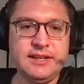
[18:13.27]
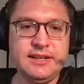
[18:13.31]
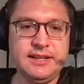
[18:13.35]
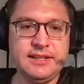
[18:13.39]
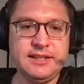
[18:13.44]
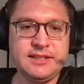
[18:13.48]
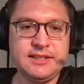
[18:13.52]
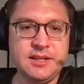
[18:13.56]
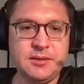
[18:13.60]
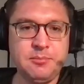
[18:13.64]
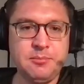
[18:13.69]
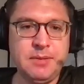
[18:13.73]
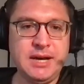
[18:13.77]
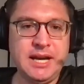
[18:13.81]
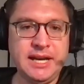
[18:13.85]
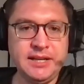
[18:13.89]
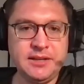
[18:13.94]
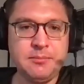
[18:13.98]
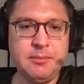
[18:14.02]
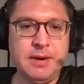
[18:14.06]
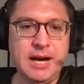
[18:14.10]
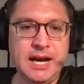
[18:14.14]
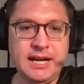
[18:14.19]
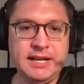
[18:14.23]
It's a
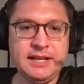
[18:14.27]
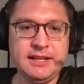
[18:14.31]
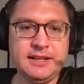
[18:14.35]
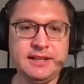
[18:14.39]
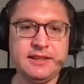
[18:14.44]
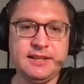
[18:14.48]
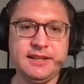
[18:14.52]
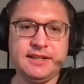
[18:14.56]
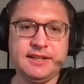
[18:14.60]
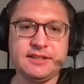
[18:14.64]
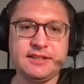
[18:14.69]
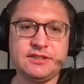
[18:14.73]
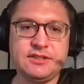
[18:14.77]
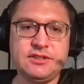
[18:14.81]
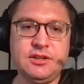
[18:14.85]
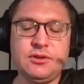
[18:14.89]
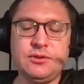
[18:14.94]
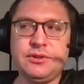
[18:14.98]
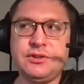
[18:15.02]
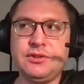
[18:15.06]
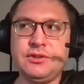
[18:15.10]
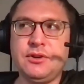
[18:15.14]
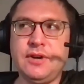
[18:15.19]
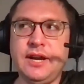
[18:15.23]
mind body thing.
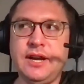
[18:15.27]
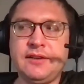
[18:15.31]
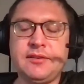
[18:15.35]
So, you know,